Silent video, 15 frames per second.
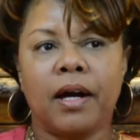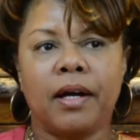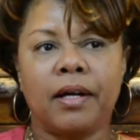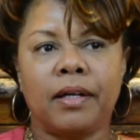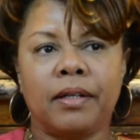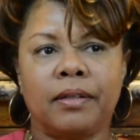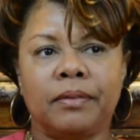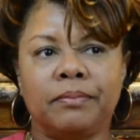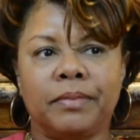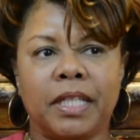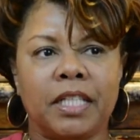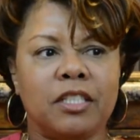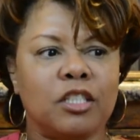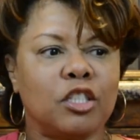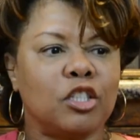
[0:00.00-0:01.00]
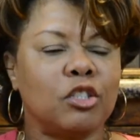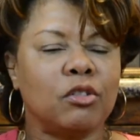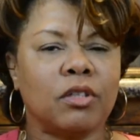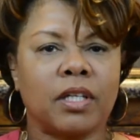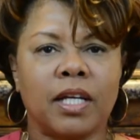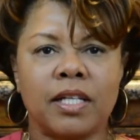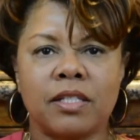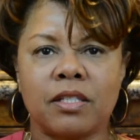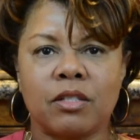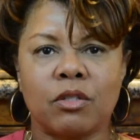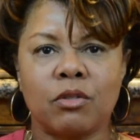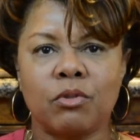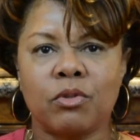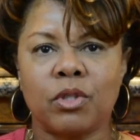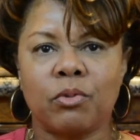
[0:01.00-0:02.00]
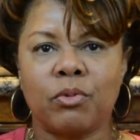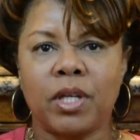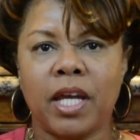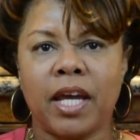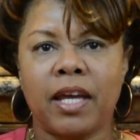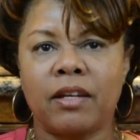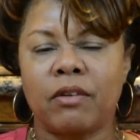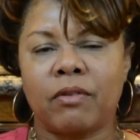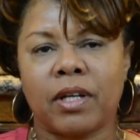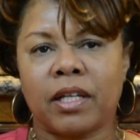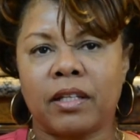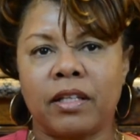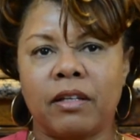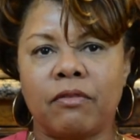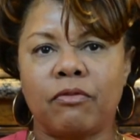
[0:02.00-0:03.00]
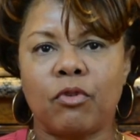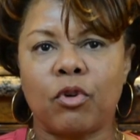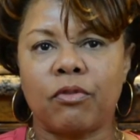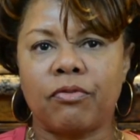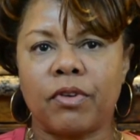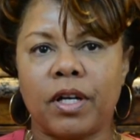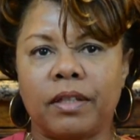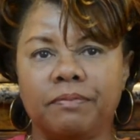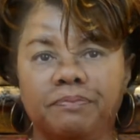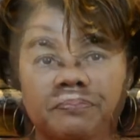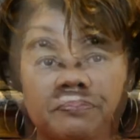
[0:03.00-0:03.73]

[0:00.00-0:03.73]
and just utilize the tools that we had directly in Forefront.